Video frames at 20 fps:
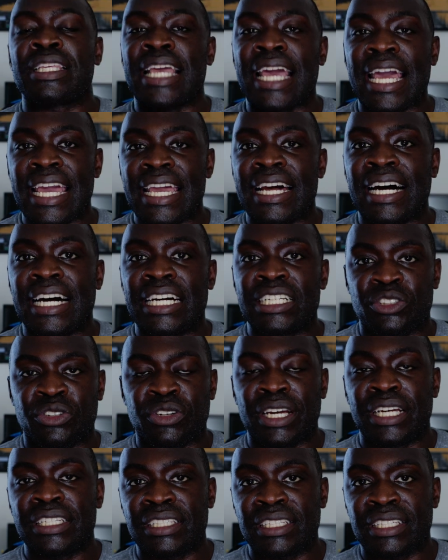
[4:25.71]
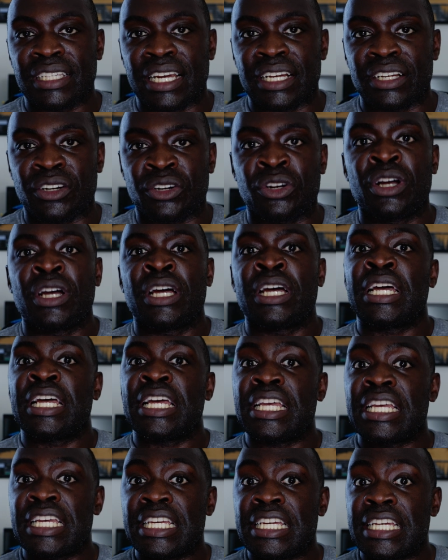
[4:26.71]
the AI translator,
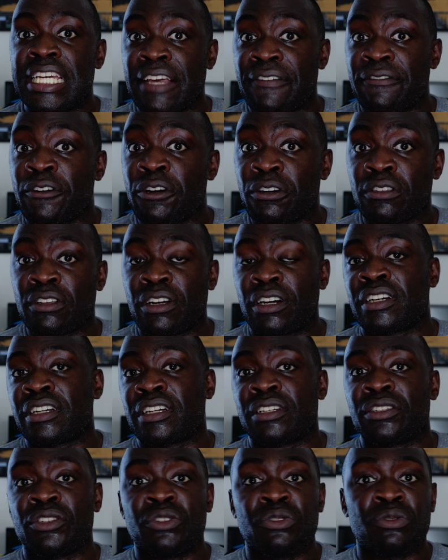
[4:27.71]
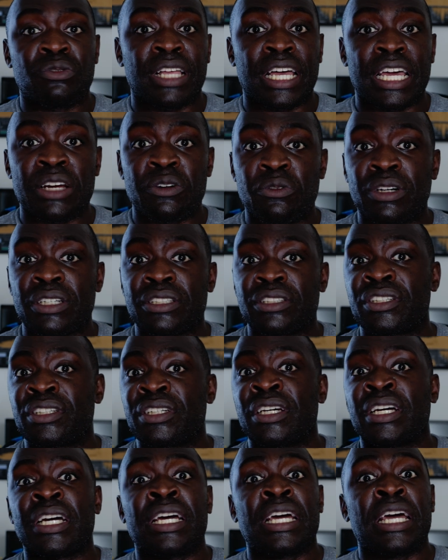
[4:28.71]
if you're learning a new
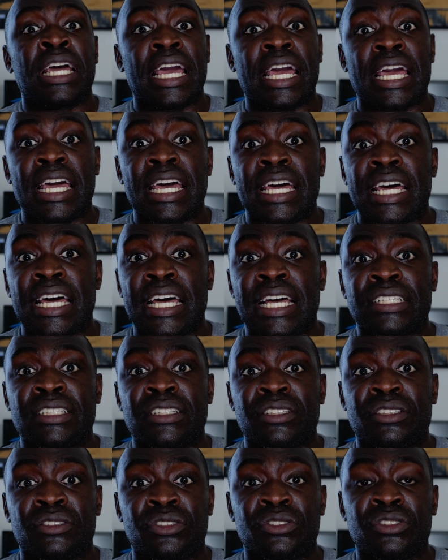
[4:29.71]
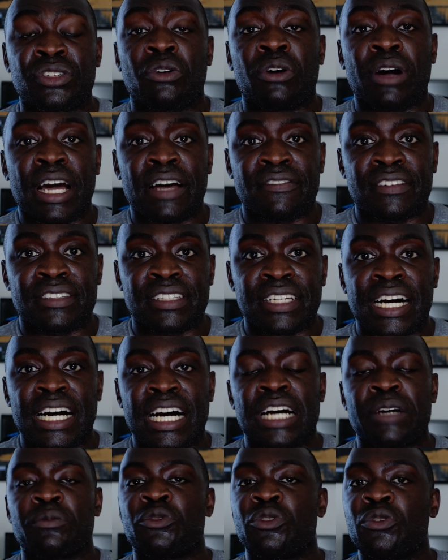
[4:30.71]
language and you don't have the
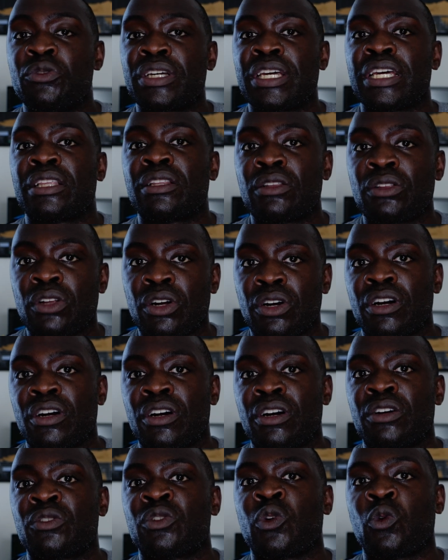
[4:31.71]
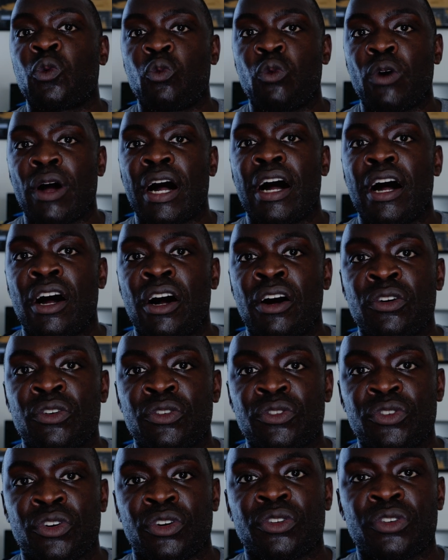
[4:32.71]
time, you can learn while
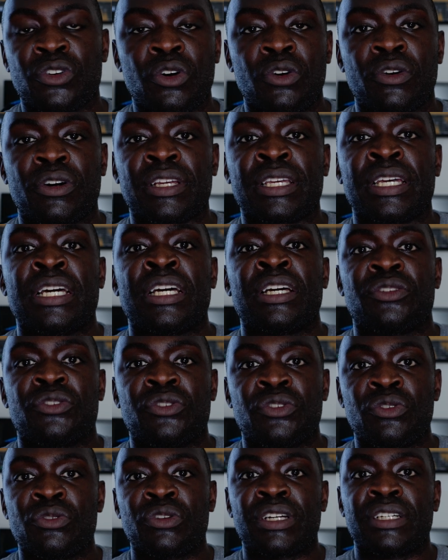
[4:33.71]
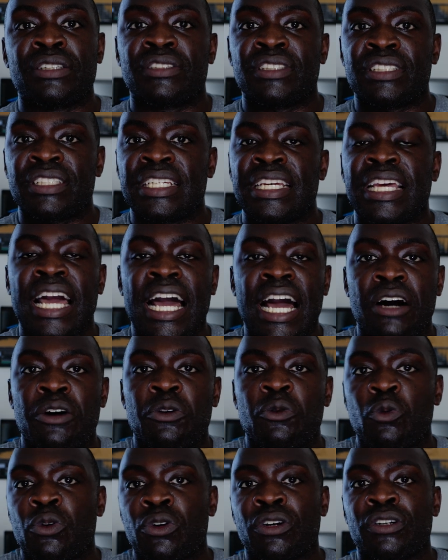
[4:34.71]
you're going. You can see how
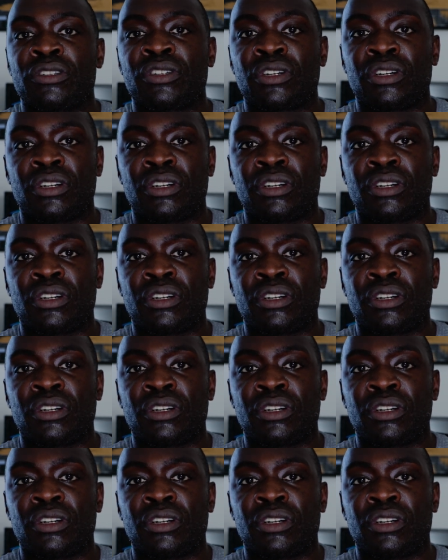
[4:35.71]
words